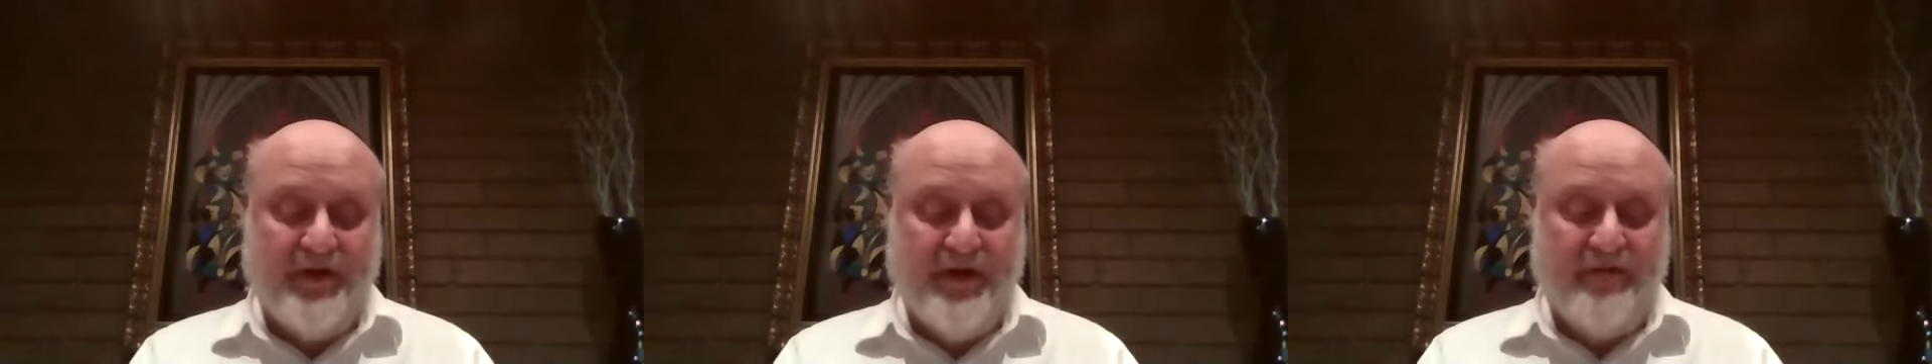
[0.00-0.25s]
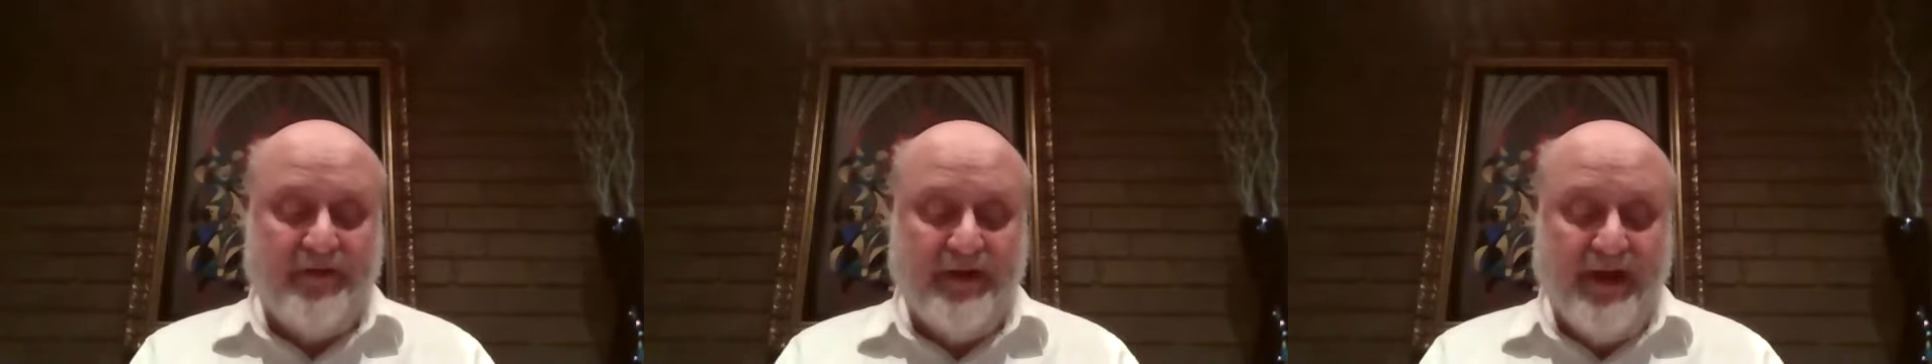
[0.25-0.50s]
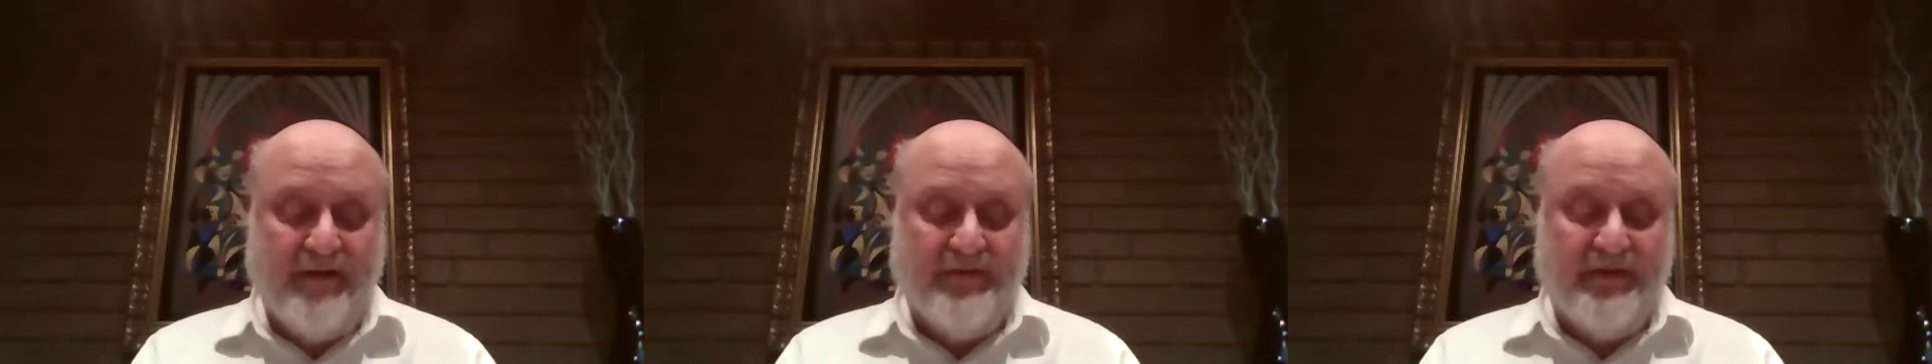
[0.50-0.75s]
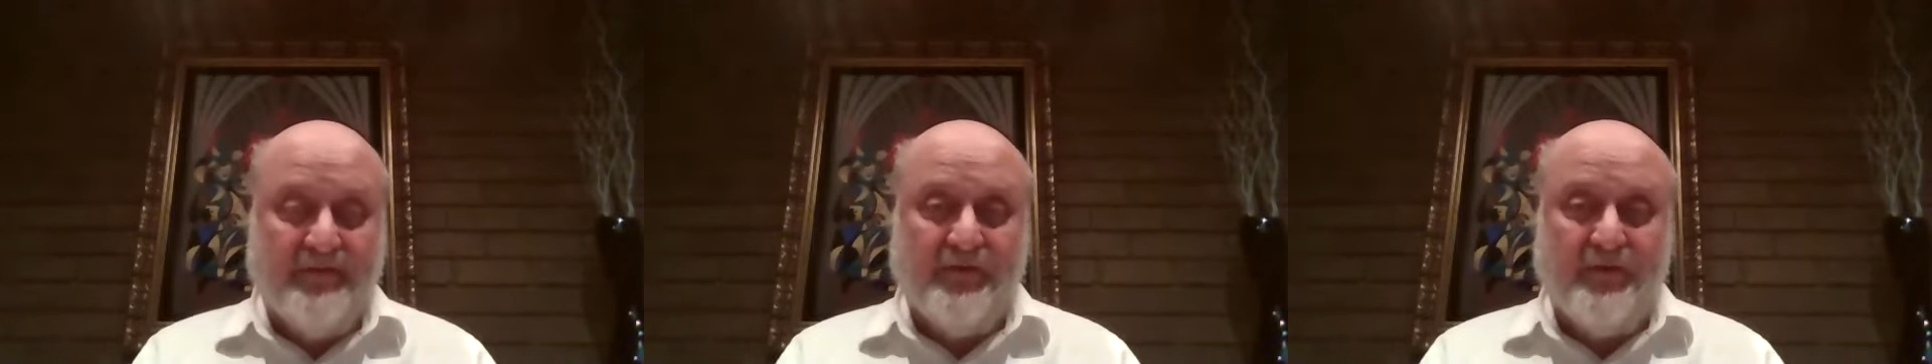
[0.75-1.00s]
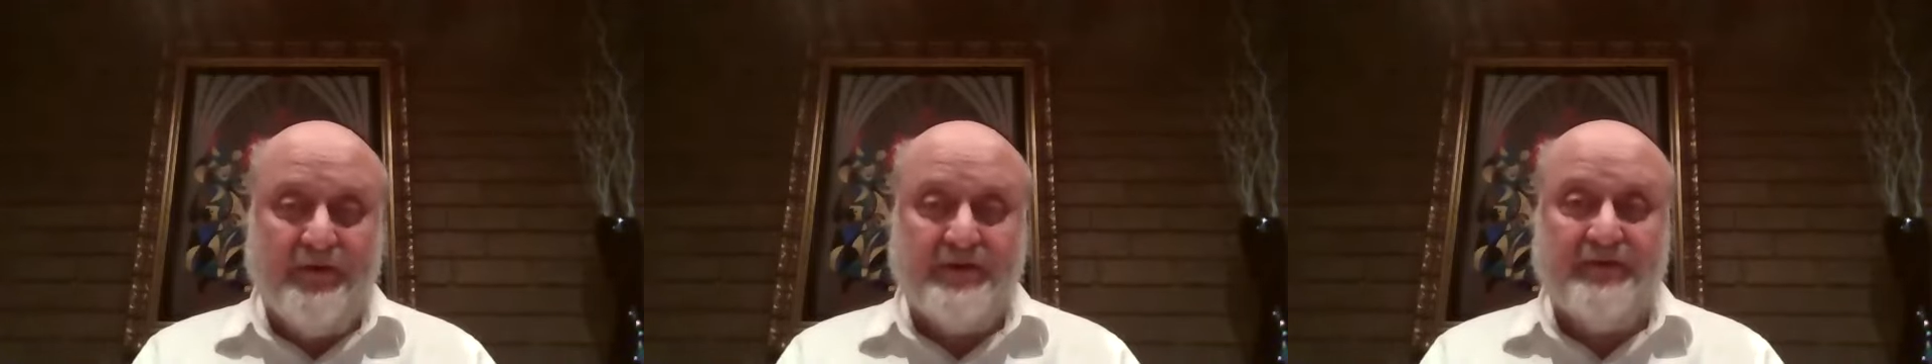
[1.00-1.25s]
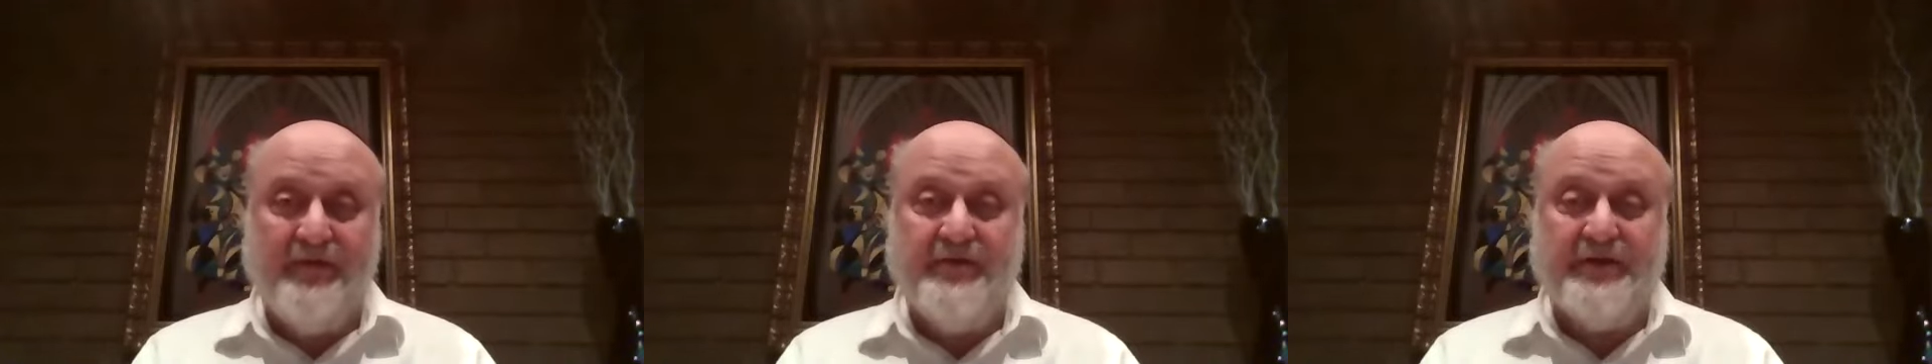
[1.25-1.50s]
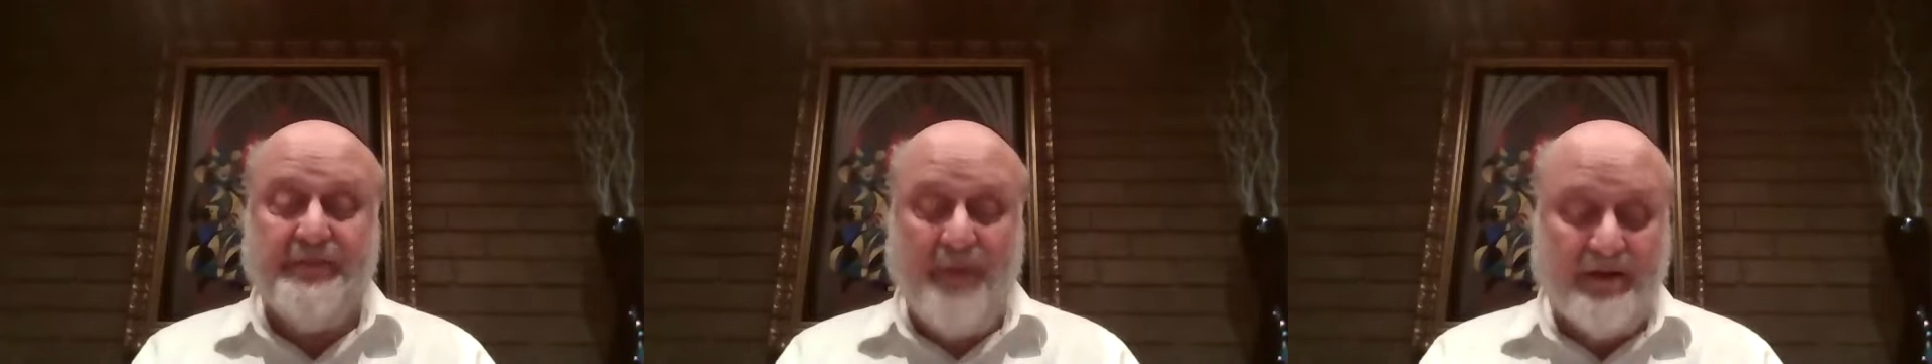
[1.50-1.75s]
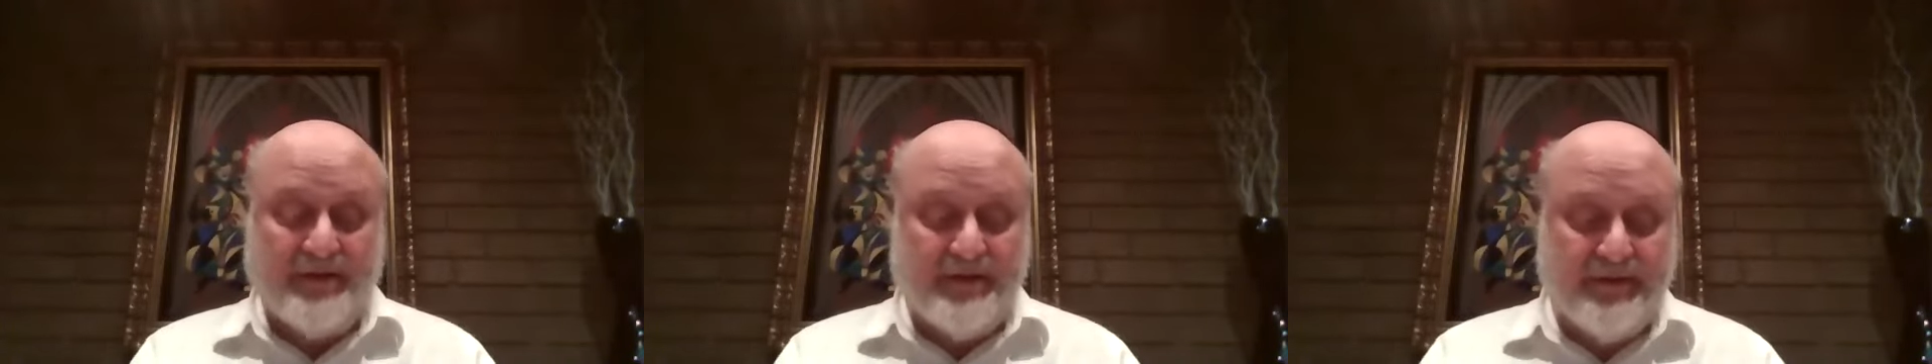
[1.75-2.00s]
covering you have there on the floor is very
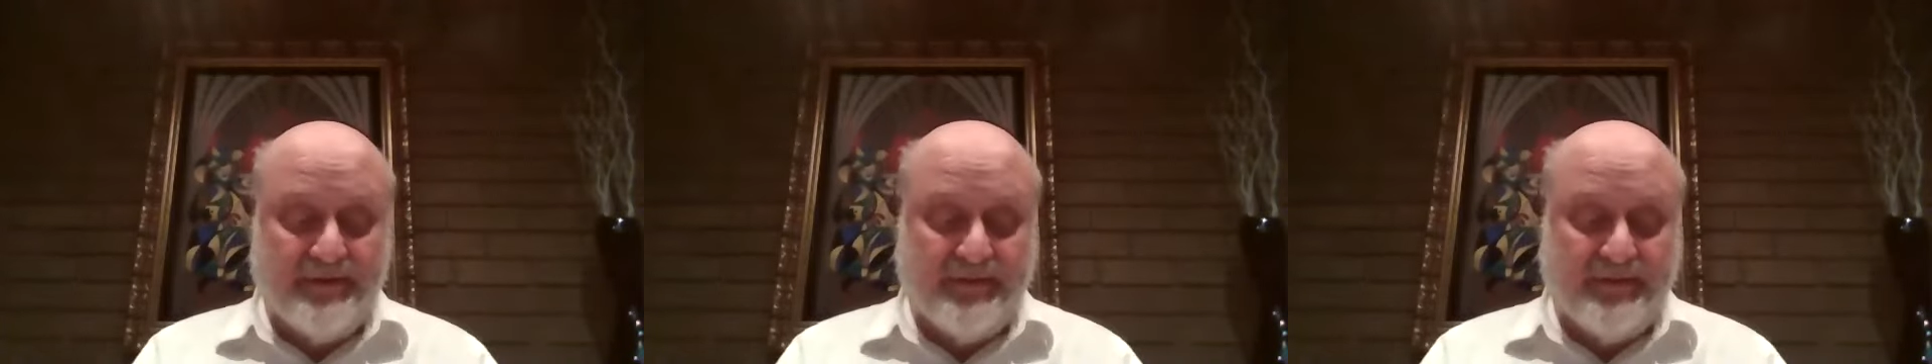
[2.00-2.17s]
sparse.